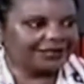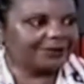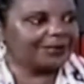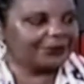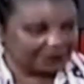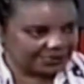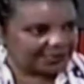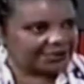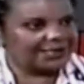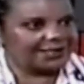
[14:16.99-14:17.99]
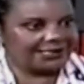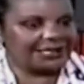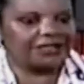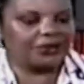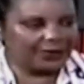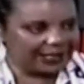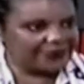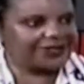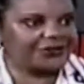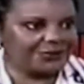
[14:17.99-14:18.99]
Yeah. People were starting to say, no, we
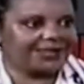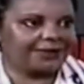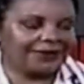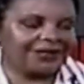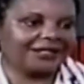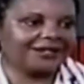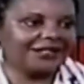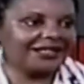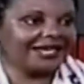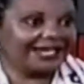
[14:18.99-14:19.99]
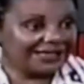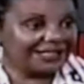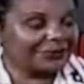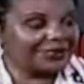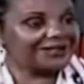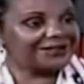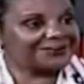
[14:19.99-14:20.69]
have to do something. And here we are.